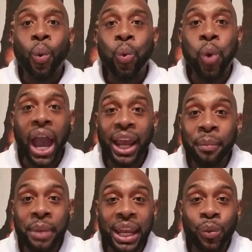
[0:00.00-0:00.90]
Wait a
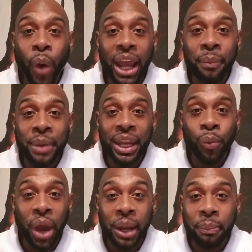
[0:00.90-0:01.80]
minute, wait a
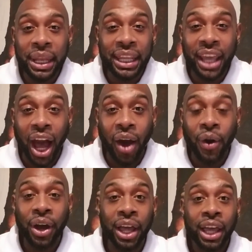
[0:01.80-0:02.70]
minute, wait a minute,
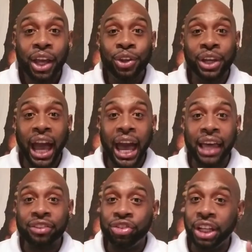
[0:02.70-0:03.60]
y'all. You
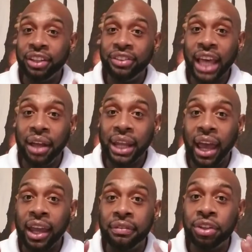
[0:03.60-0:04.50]
guys, check this out
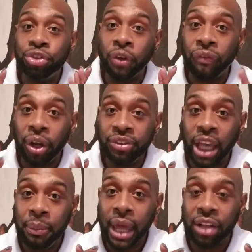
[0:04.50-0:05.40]
now. If this is your first
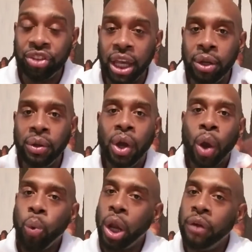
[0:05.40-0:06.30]
time on our channel,
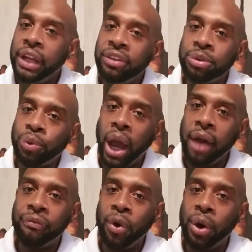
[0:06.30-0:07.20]
run over there and
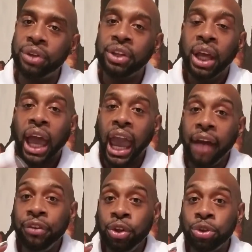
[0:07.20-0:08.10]
subscribe for us.
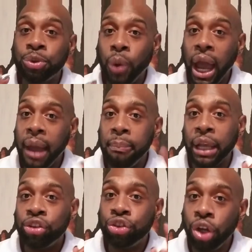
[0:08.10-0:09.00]
After you subscribe,
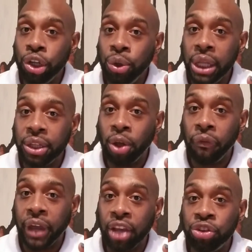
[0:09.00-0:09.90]
make sure you hit the
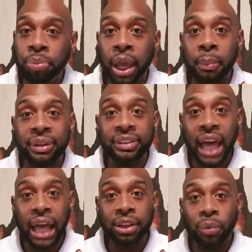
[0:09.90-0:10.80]
notification bell
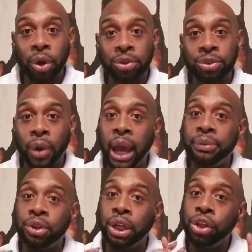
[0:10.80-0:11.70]
beside the word
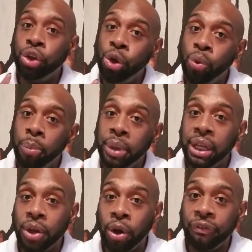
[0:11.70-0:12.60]
subscribe so that you will be
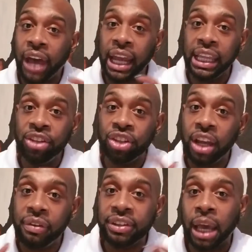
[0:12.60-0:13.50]
notified each and
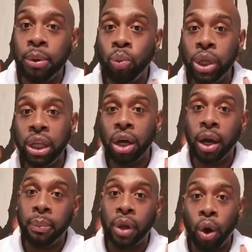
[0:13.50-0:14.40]
every time that we
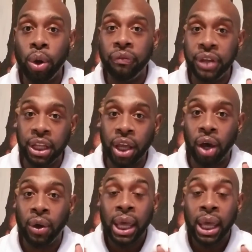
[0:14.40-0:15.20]
upload a video.